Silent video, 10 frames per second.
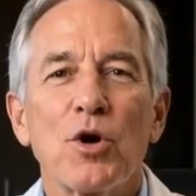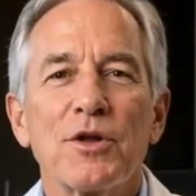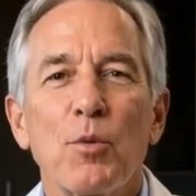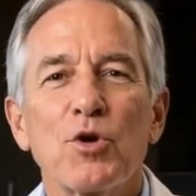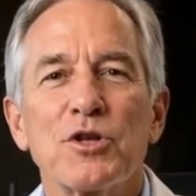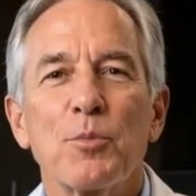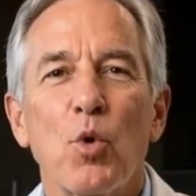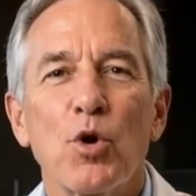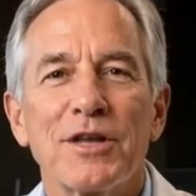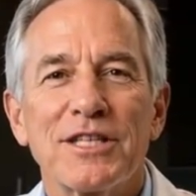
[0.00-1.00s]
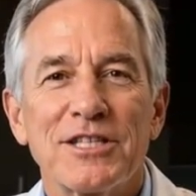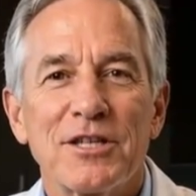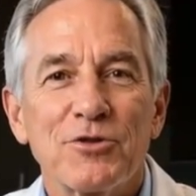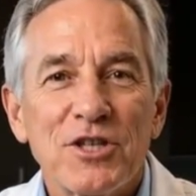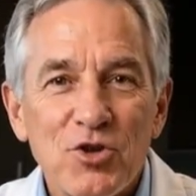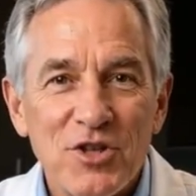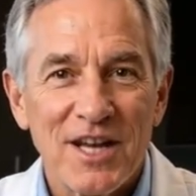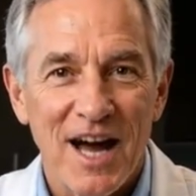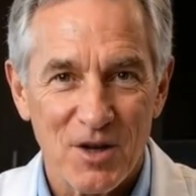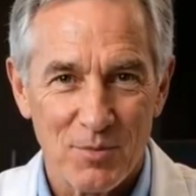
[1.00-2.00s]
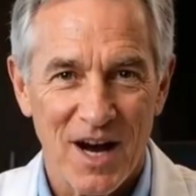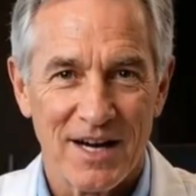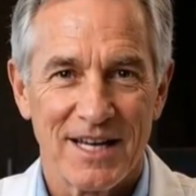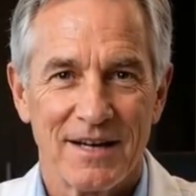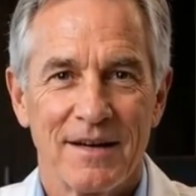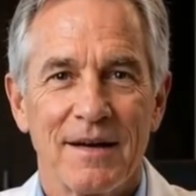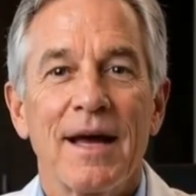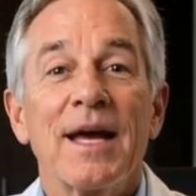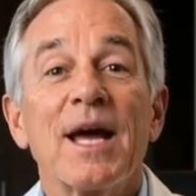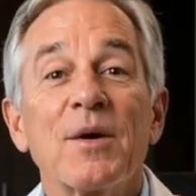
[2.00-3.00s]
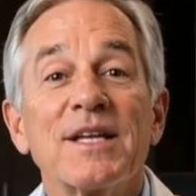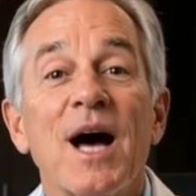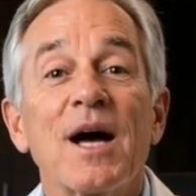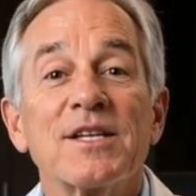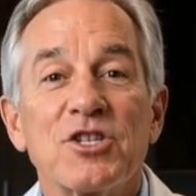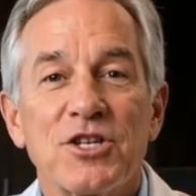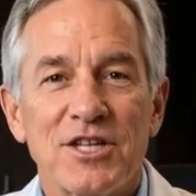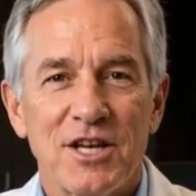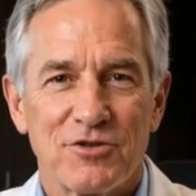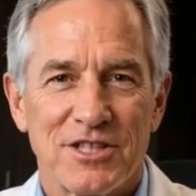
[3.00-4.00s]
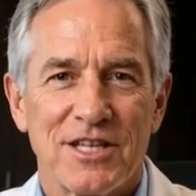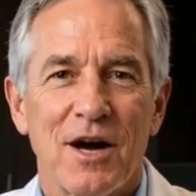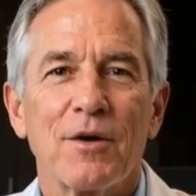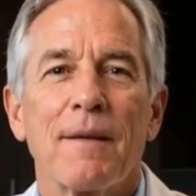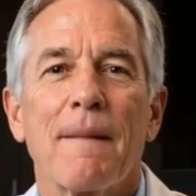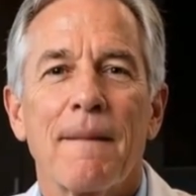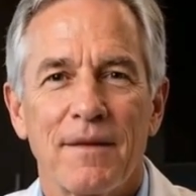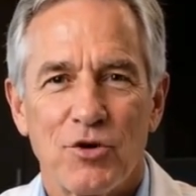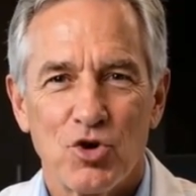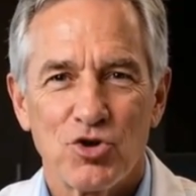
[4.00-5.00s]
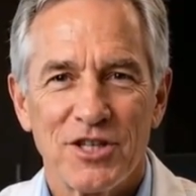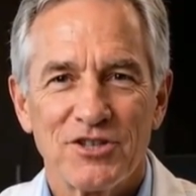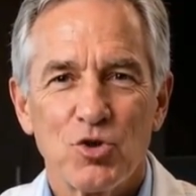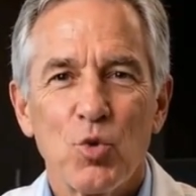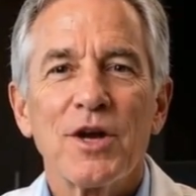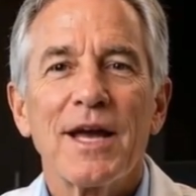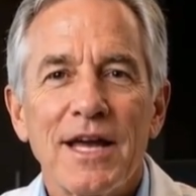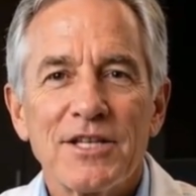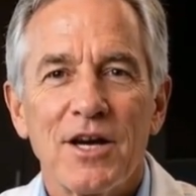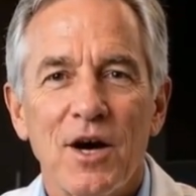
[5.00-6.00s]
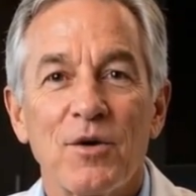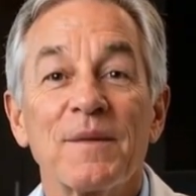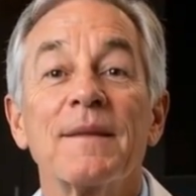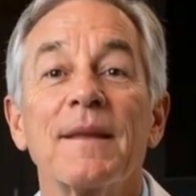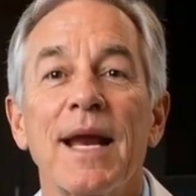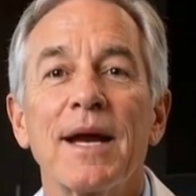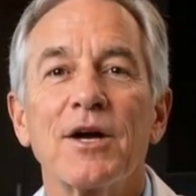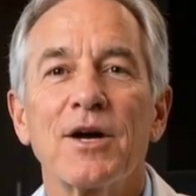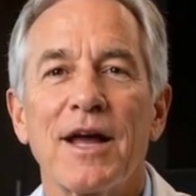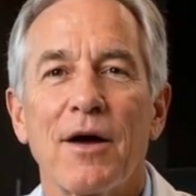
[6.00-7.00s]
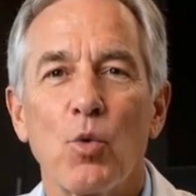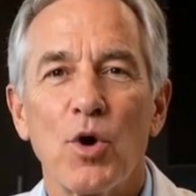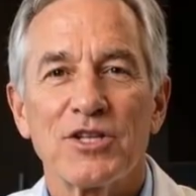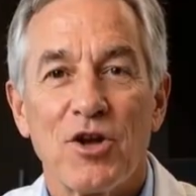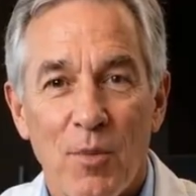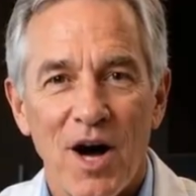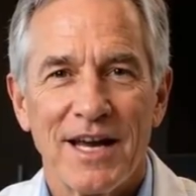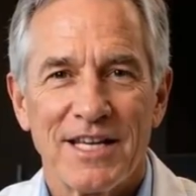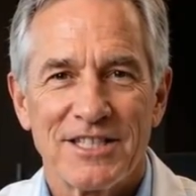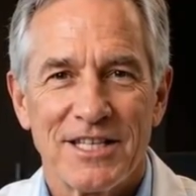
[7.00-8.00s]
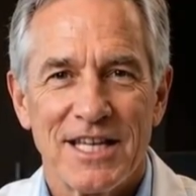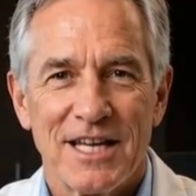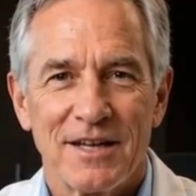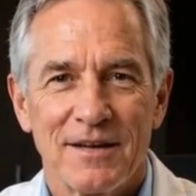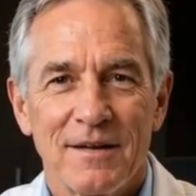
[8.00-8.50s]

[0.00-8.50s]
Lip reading: of the most important systems in your entire body. It carries oxygen to every cell, nutrients to where they need to go, and clears out the waste your body doesn't need.